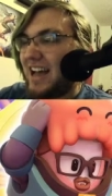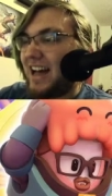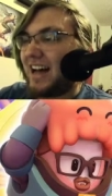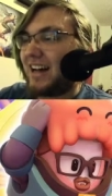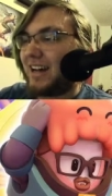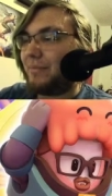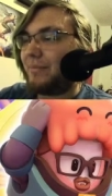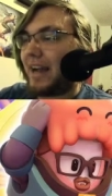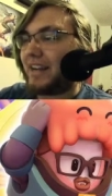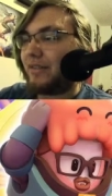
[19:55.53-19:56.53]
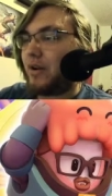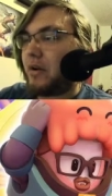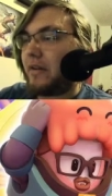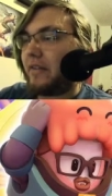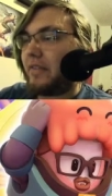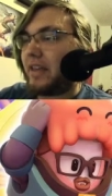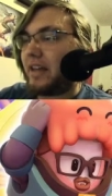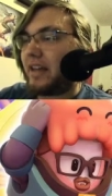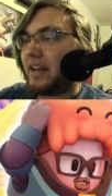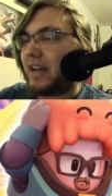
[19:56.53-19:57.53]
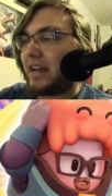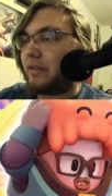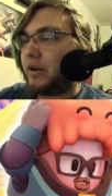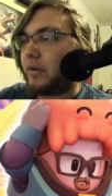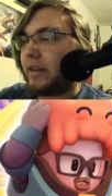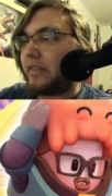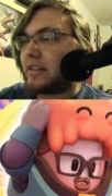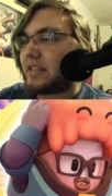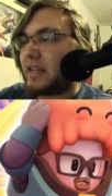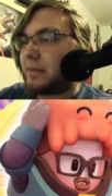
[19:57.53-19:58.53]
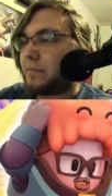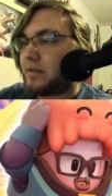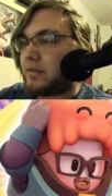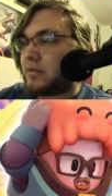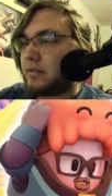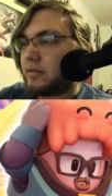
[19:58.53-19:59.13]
um, I don't know any of the, uh, I don't know any of the skips.